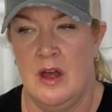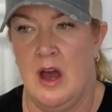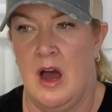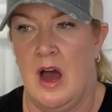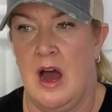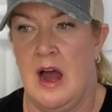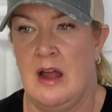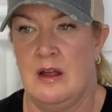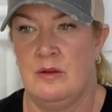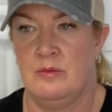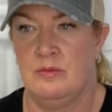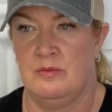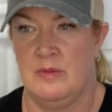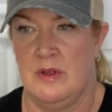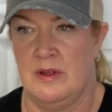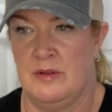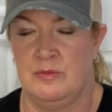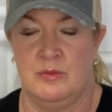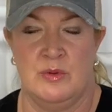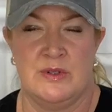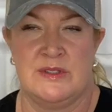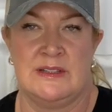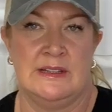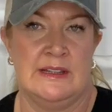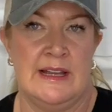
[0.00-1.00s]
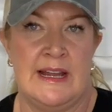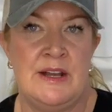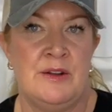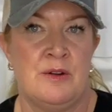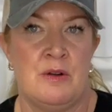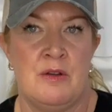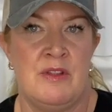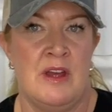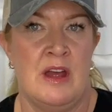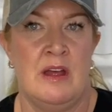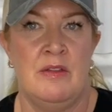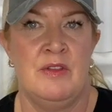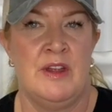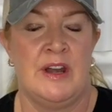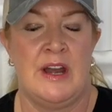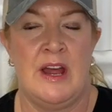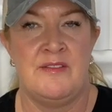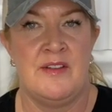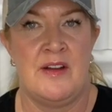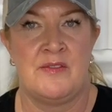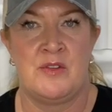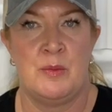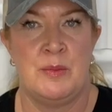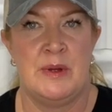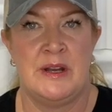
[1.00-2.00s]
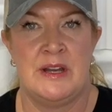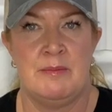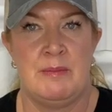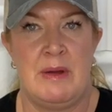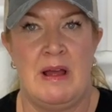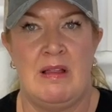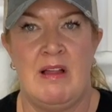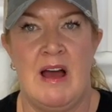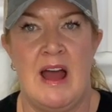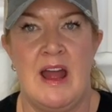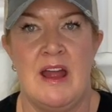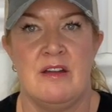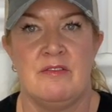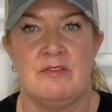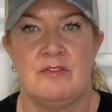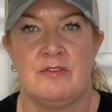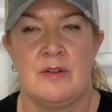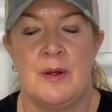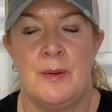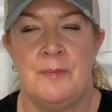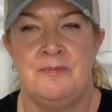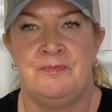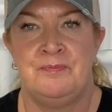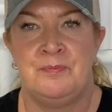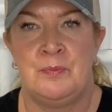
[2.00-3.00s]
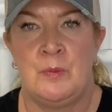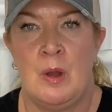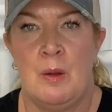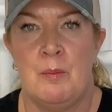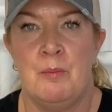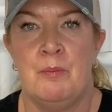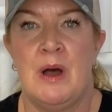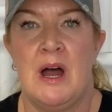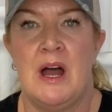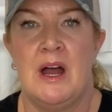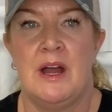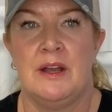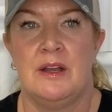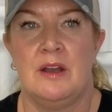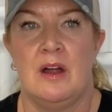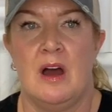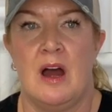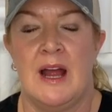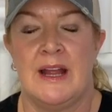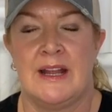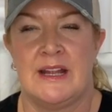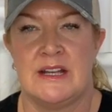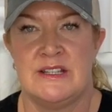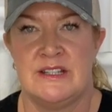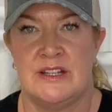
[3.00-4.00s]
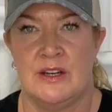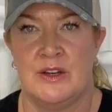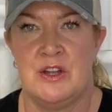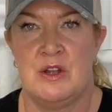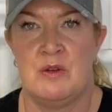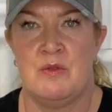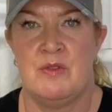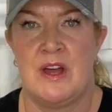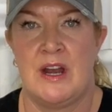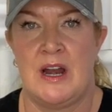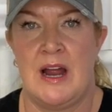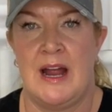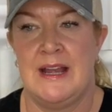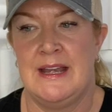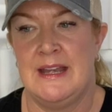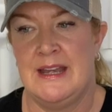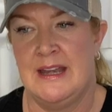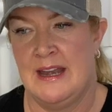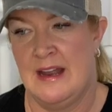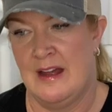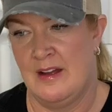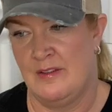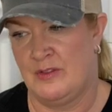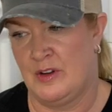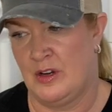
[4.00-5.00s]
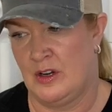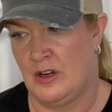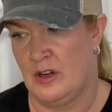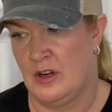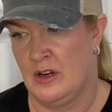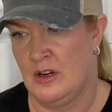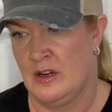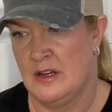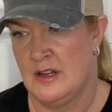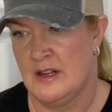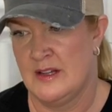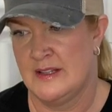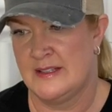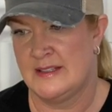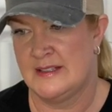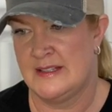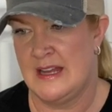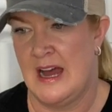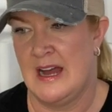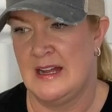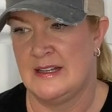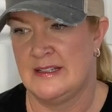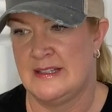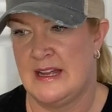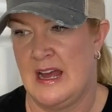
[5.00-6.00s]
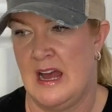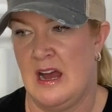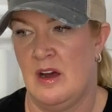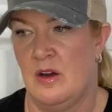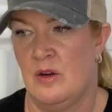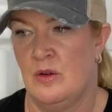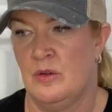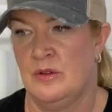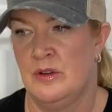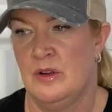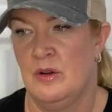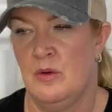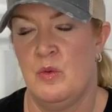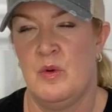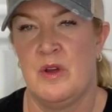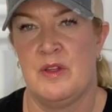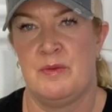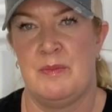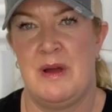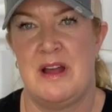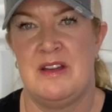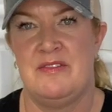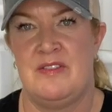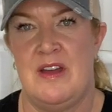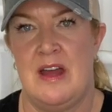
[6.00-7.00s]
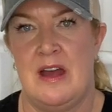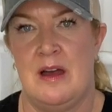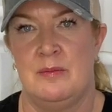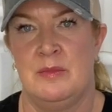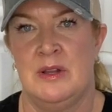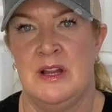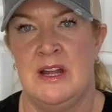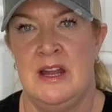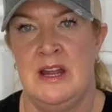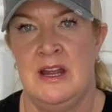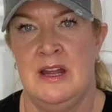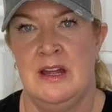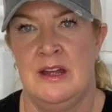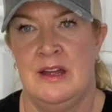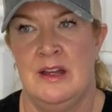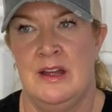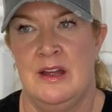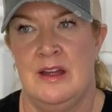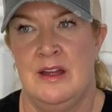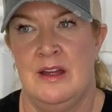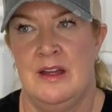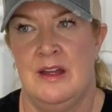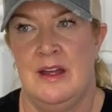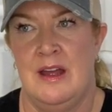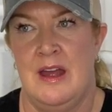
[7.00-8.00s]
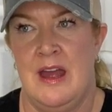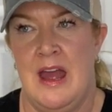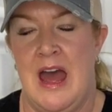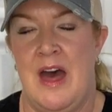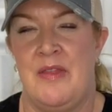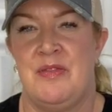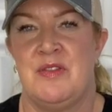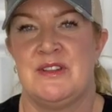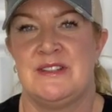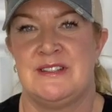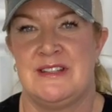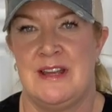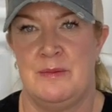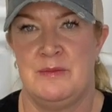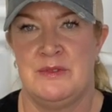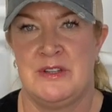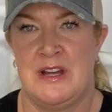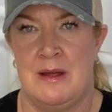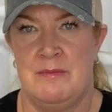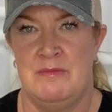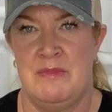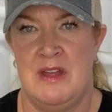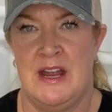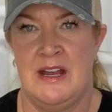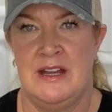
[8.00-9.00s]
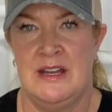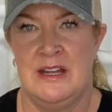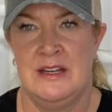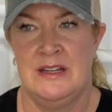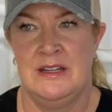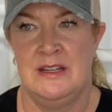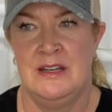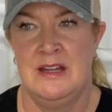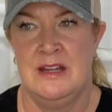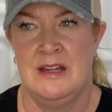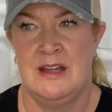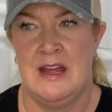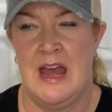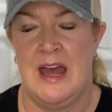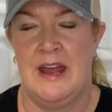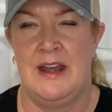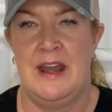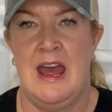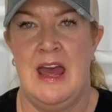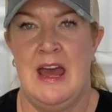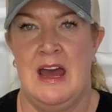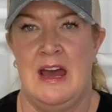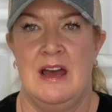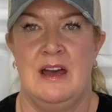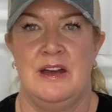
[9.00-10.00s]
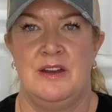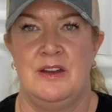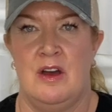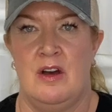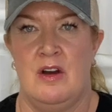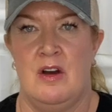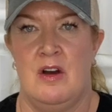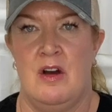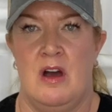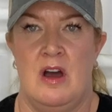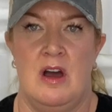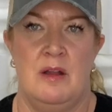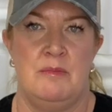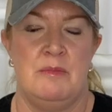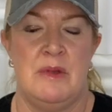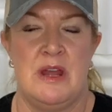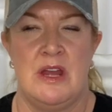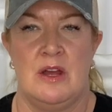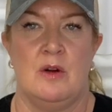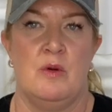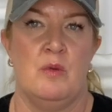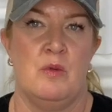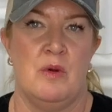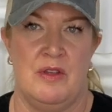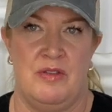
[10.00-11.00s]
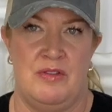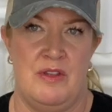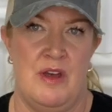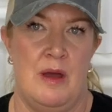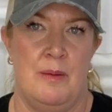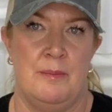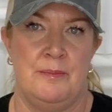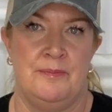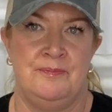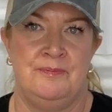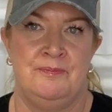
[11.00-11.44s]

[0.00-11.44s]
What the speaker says: I was leaner then than I've ever been in my life. But I can tell you that I never sat down with my family at the same time they did and had a hot meal with them,